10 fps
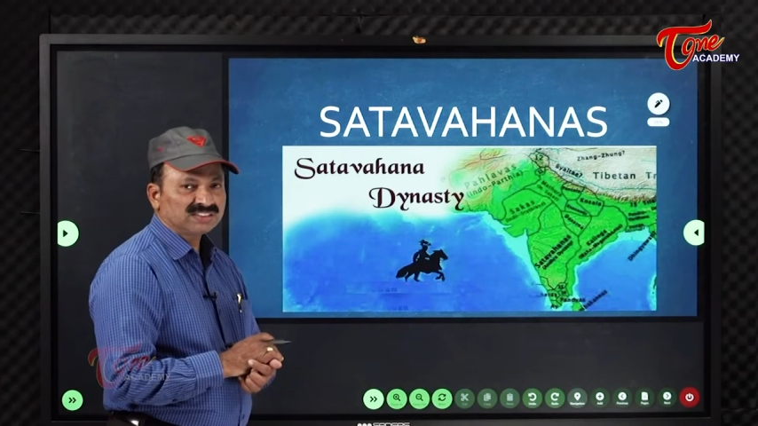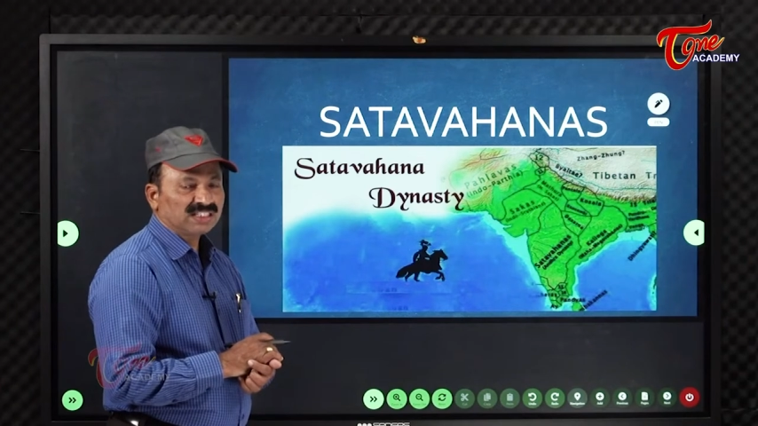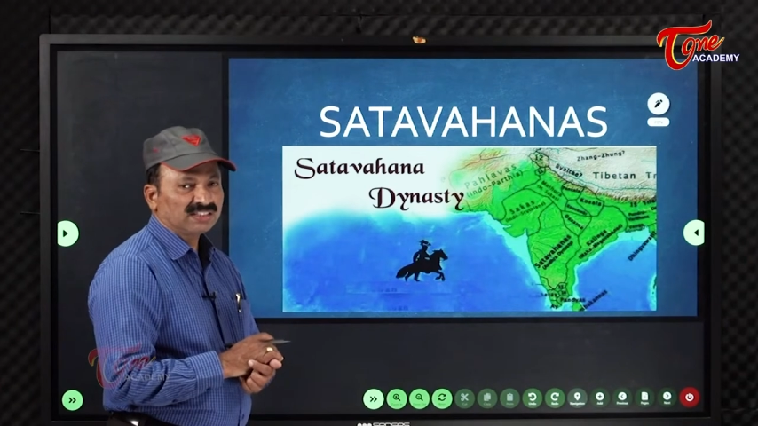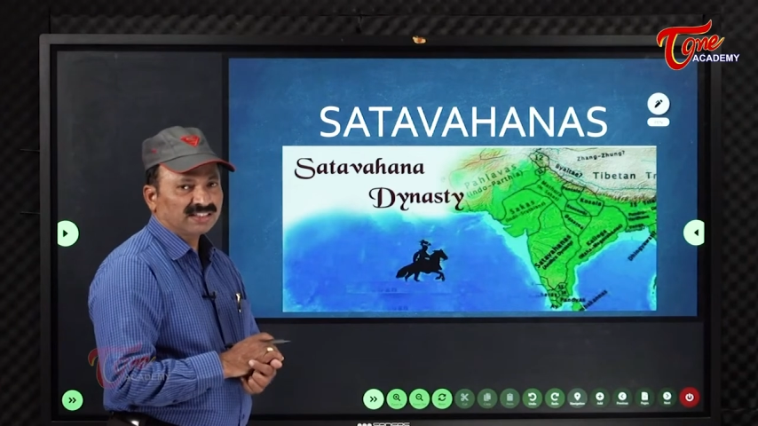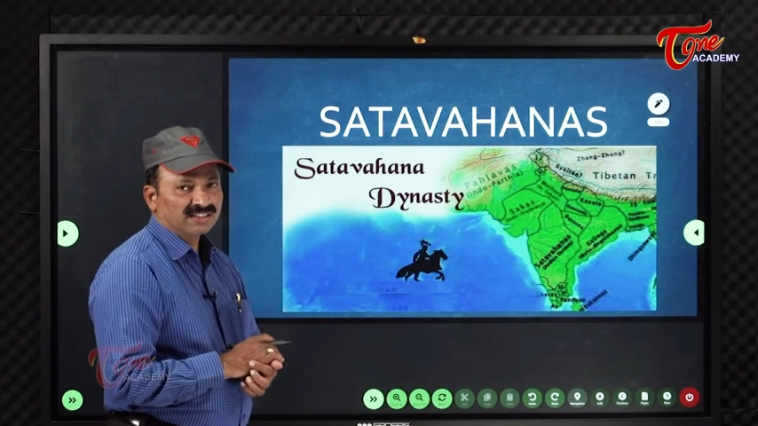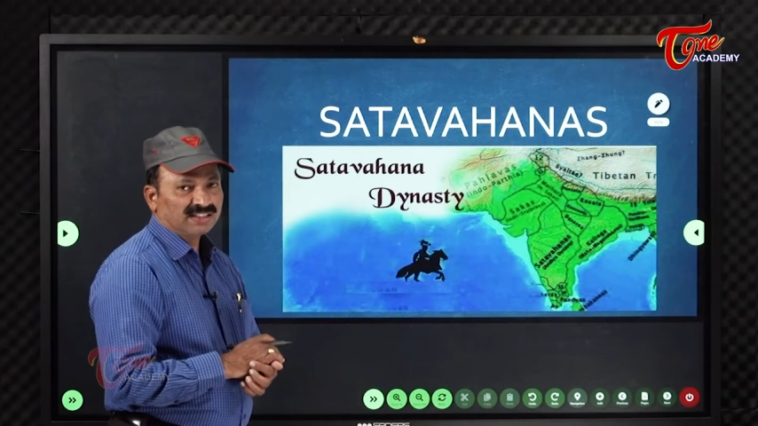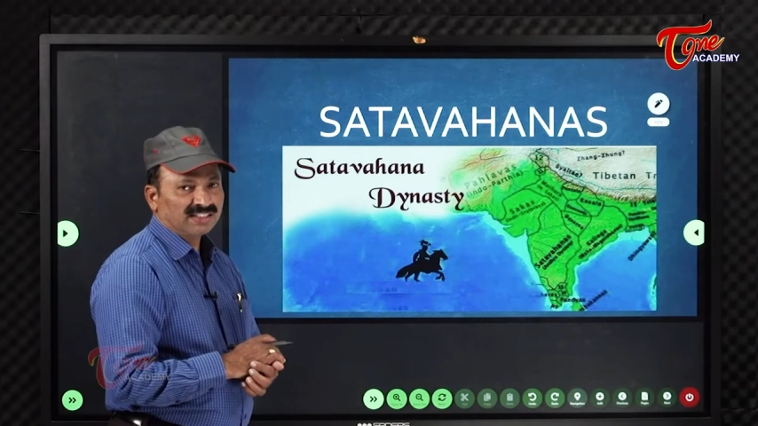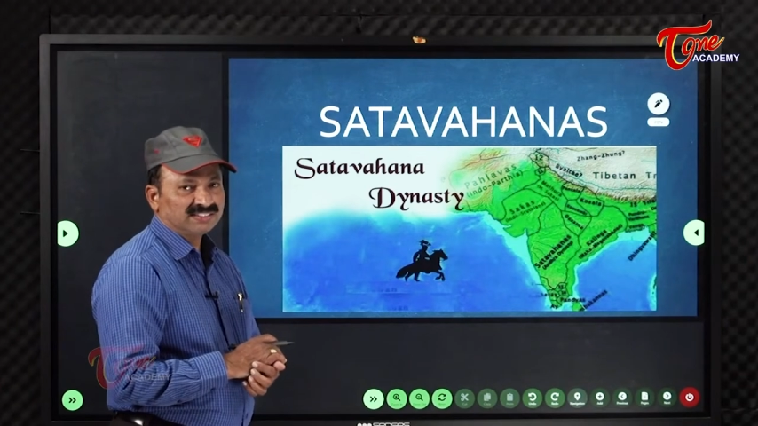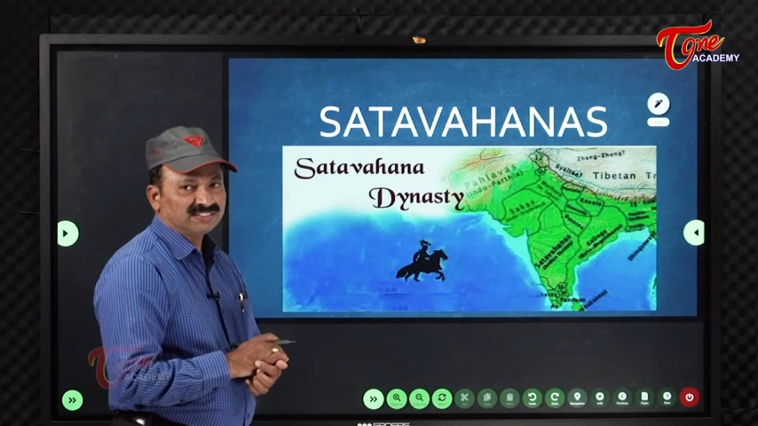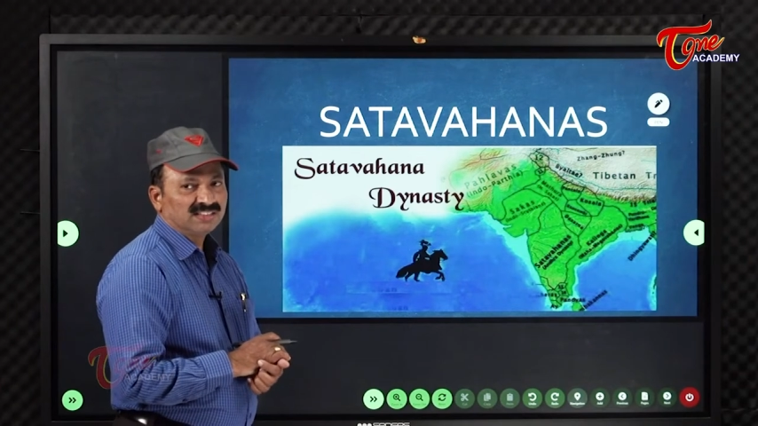
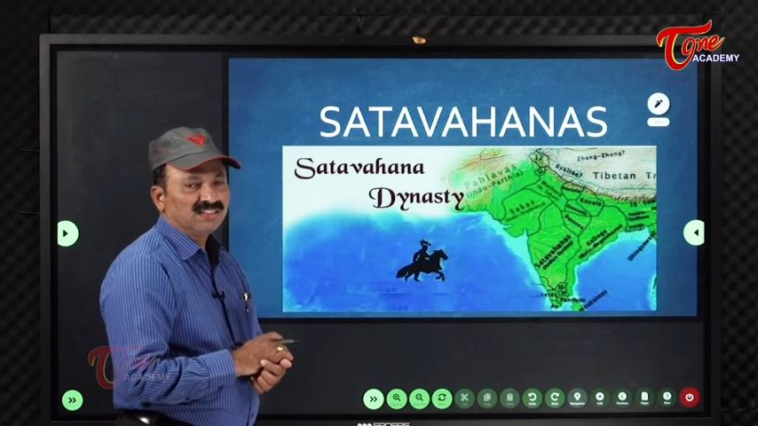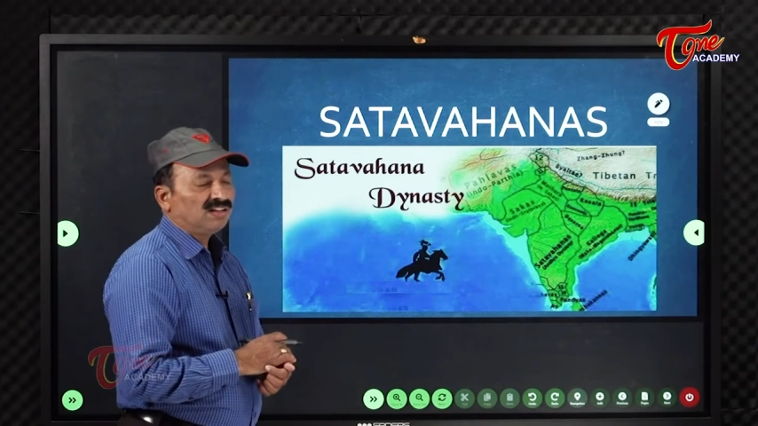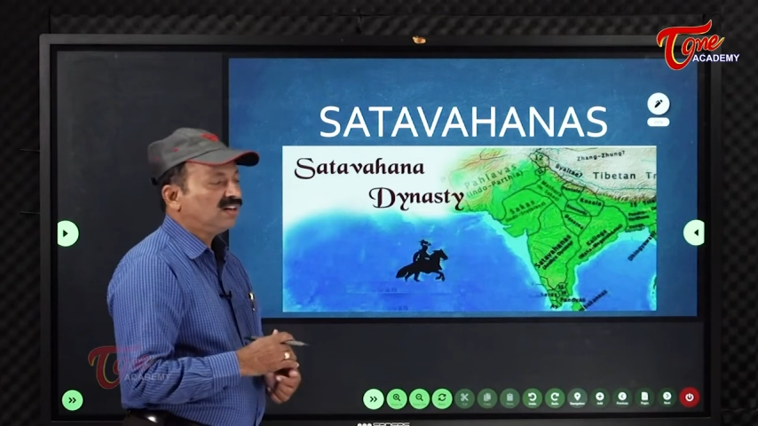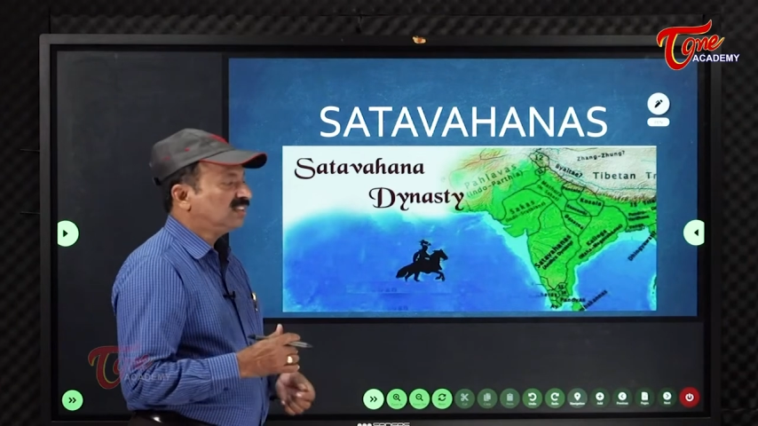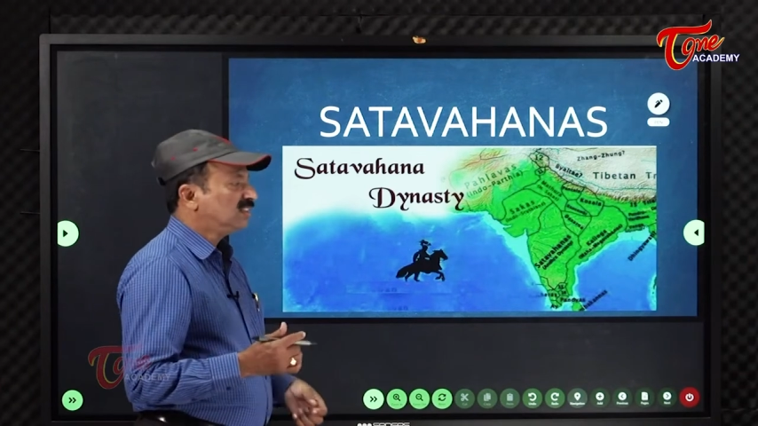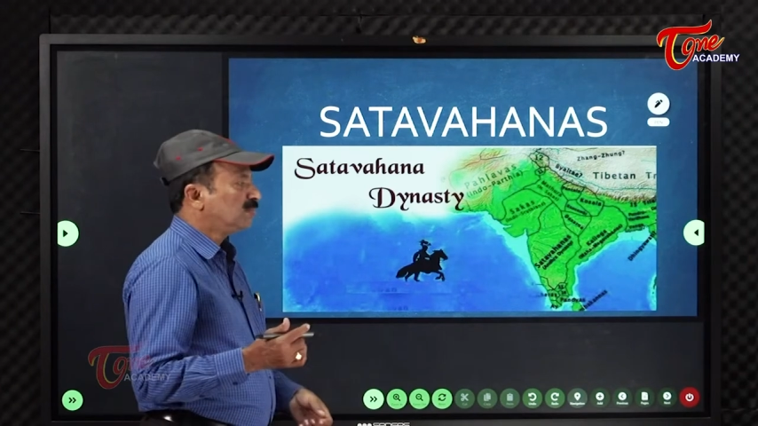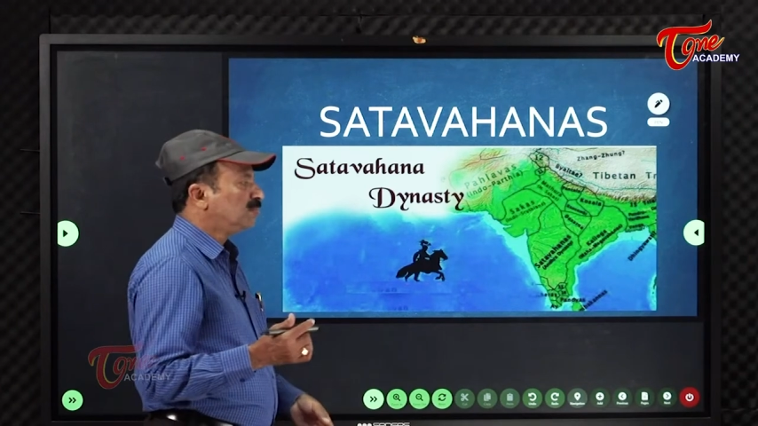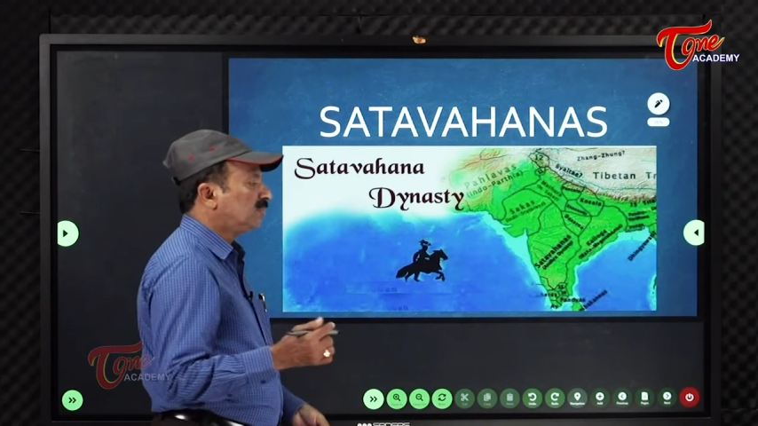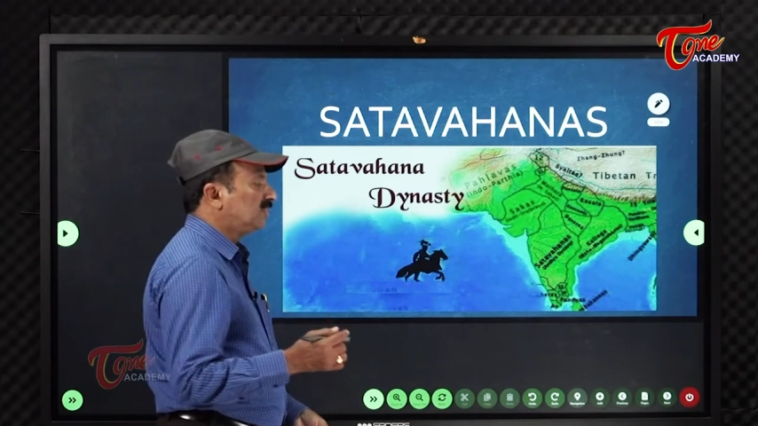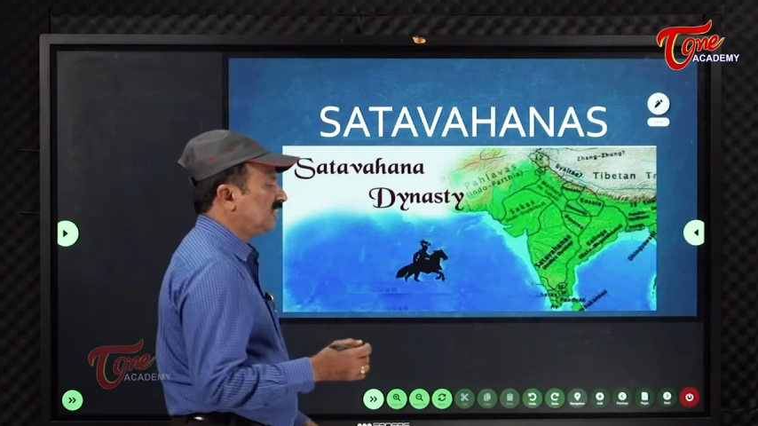Shatakarnis. Andhra
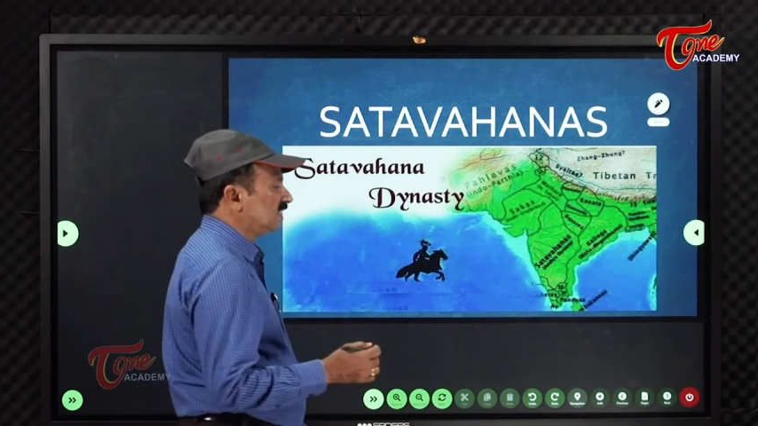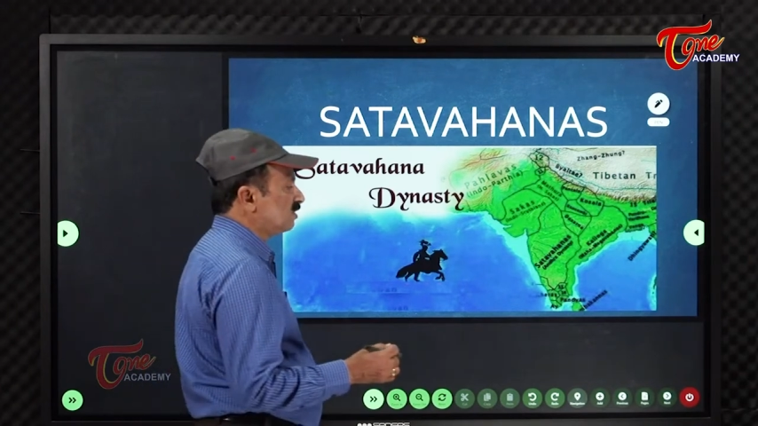Bhrityas,